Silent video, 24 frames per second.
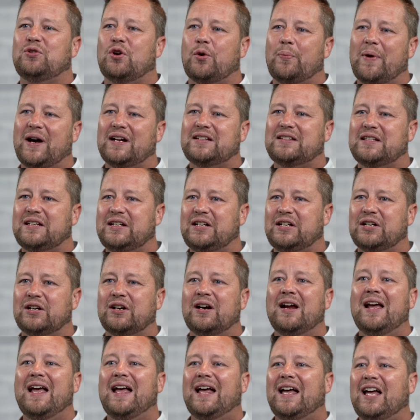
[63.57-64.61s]
are about to hear
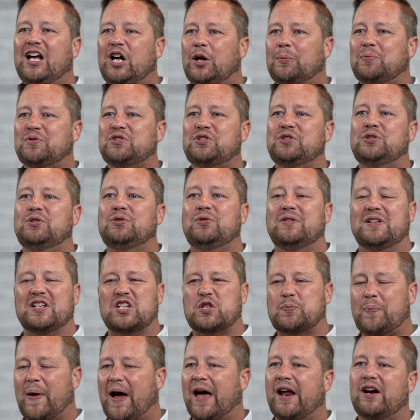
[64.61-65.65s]
helps you,
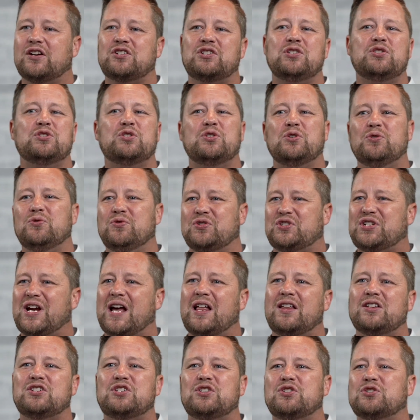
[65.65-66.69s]
inspires you, and
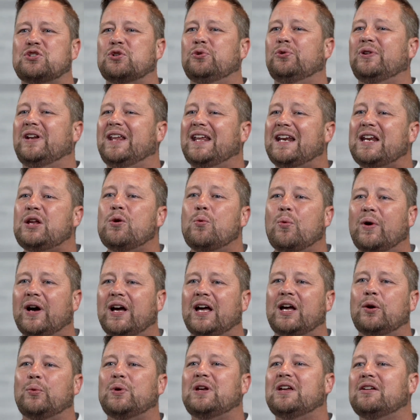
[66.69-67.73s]
challenges you in any
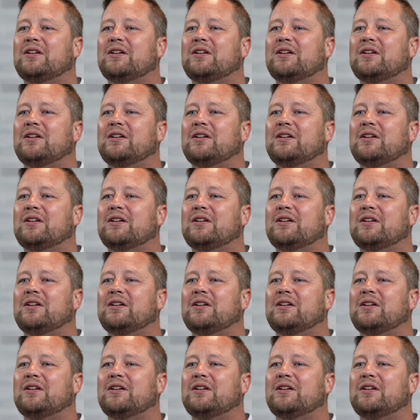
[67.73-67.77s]
way, we